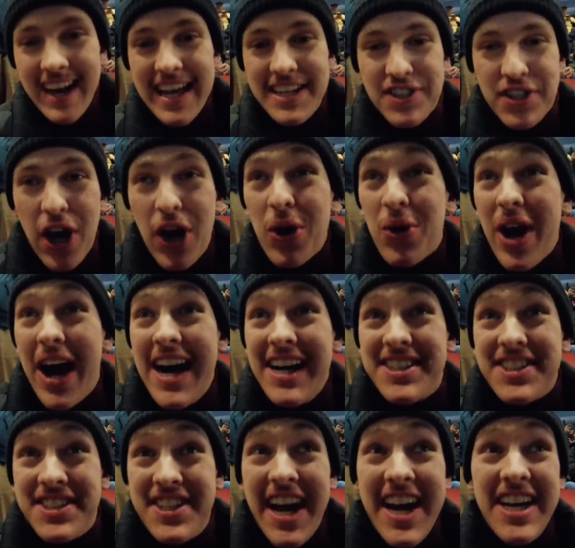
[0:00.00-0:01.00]
Let's go, guys.
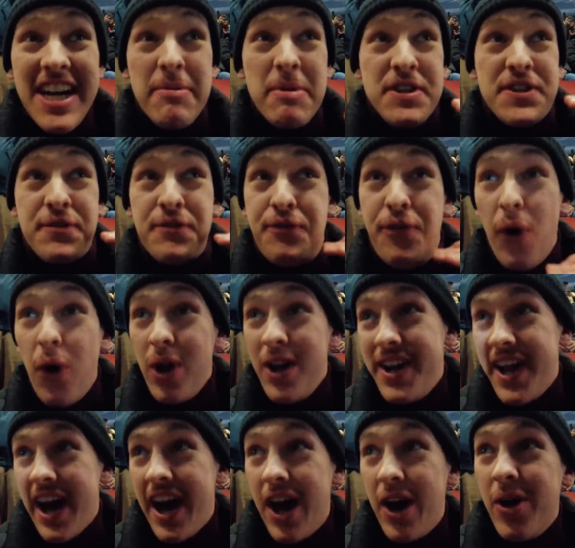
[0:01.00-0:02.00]
Stadium is full
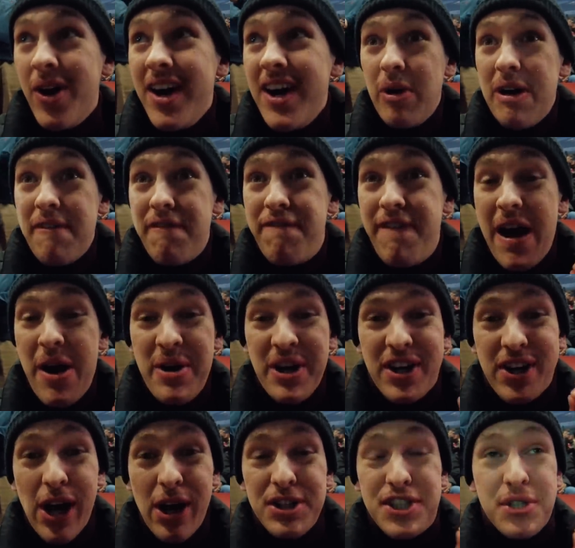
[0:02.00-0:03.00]
now. We're very
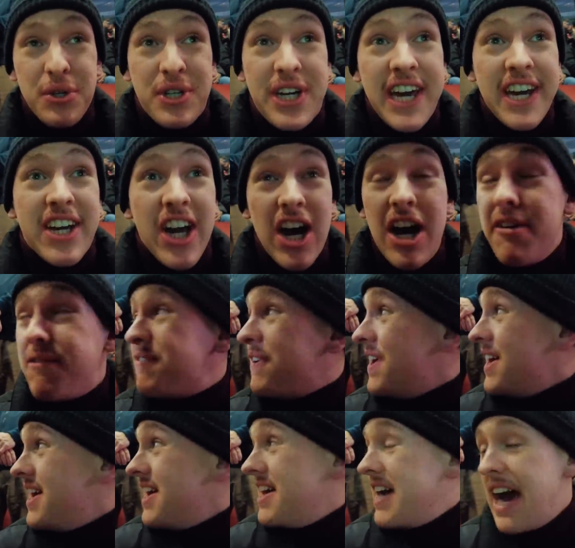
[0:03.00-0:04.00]
close to kickoff,
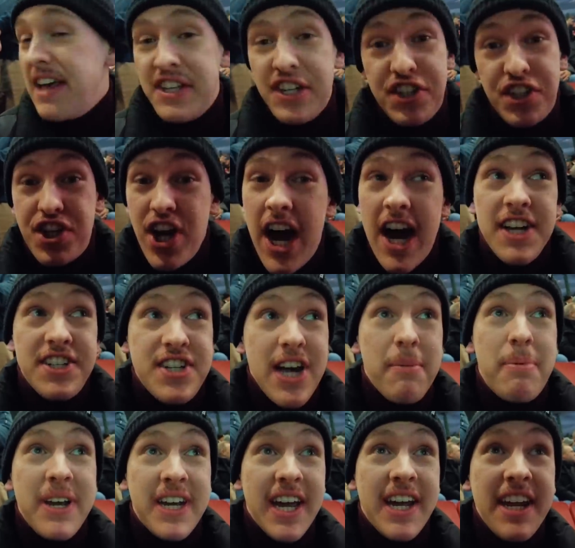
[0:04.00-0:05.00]
and the chants are
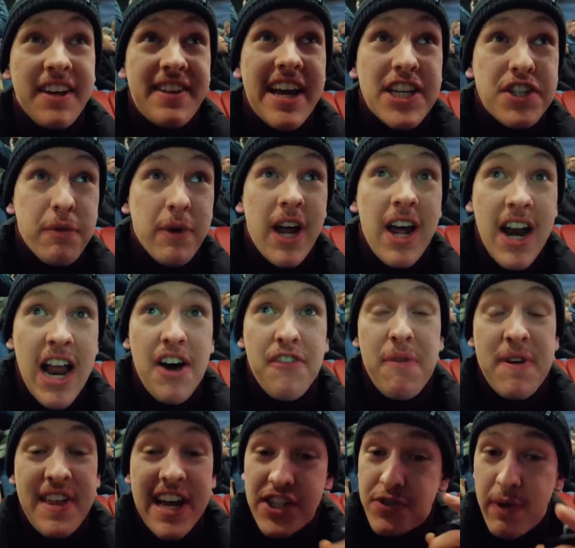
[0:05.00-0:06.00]
beginning. That's what I love,
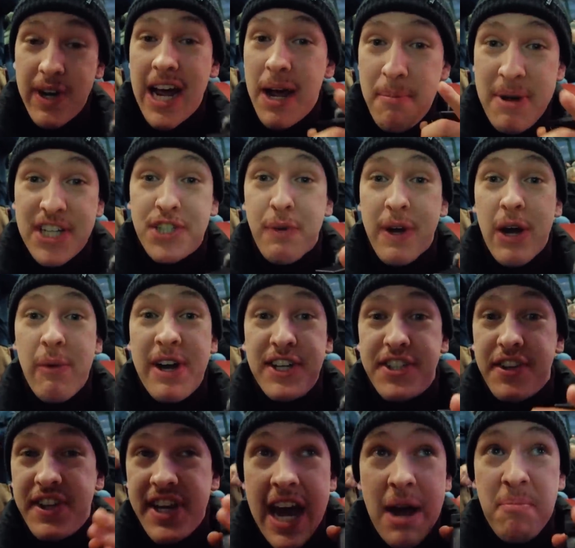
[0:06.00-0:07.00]
and that's what I missed when I went
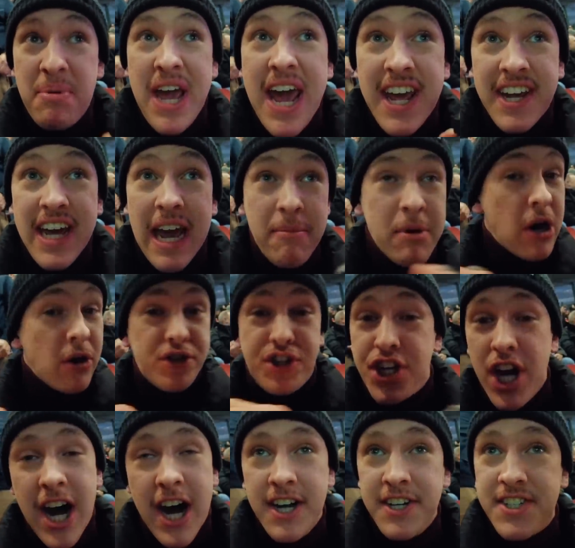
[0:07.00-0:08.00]
to the NBA game. No
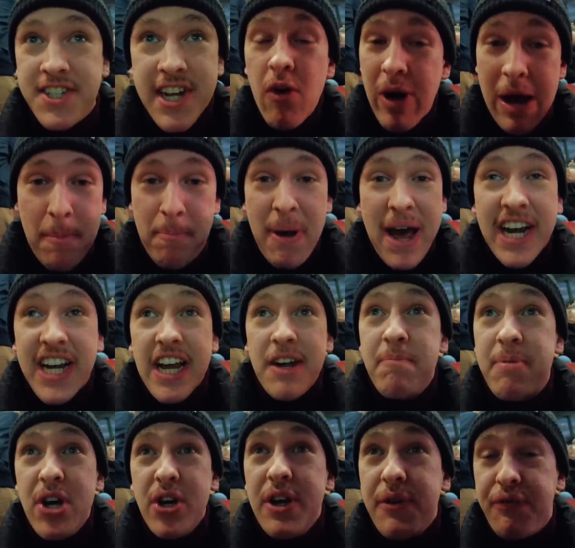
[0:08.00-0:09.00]
chants. We're back in
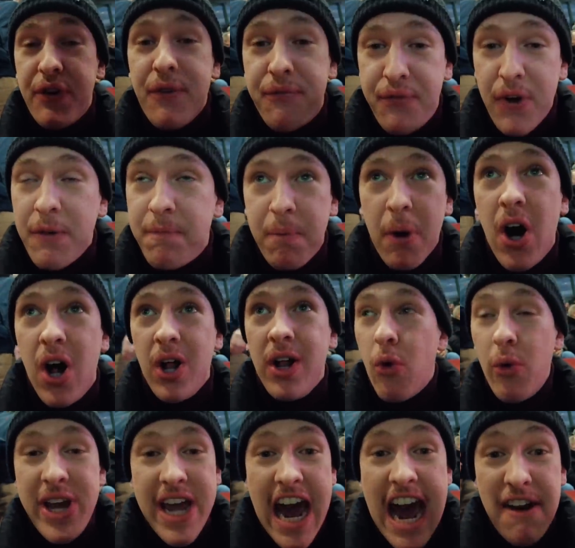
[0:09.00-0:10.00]
beautiful football.
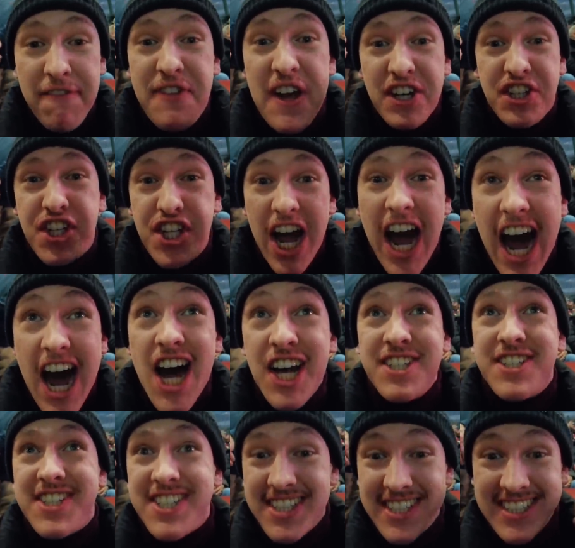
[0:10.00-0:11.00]
We have the
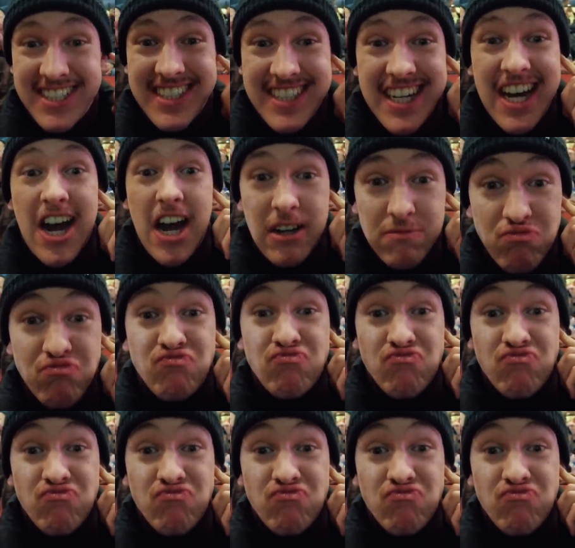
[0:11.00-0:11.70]
chants.